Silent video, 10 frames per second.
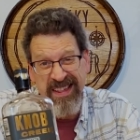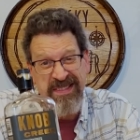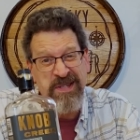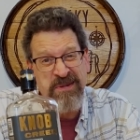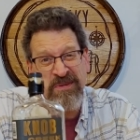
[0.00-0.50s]

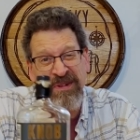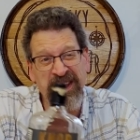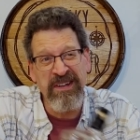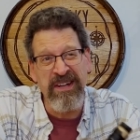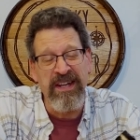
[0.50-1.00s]
this was
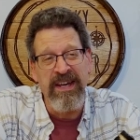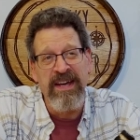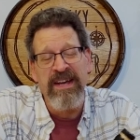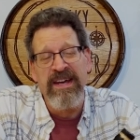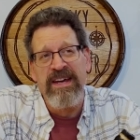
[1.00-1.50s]
really good
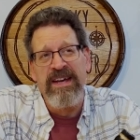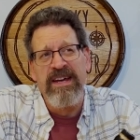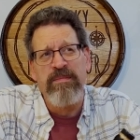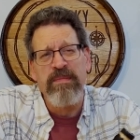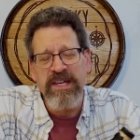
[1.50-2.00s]

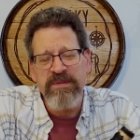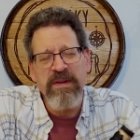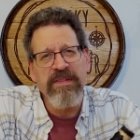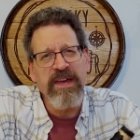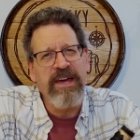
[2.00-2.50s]
makes
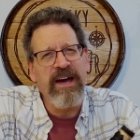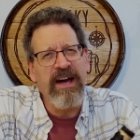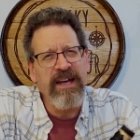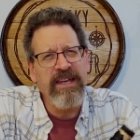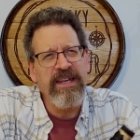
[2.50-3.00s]
me think
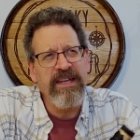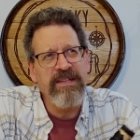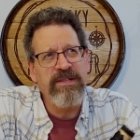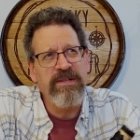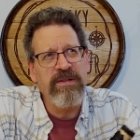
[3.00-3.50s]
I
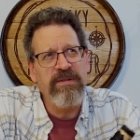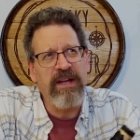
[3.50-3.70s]
need to,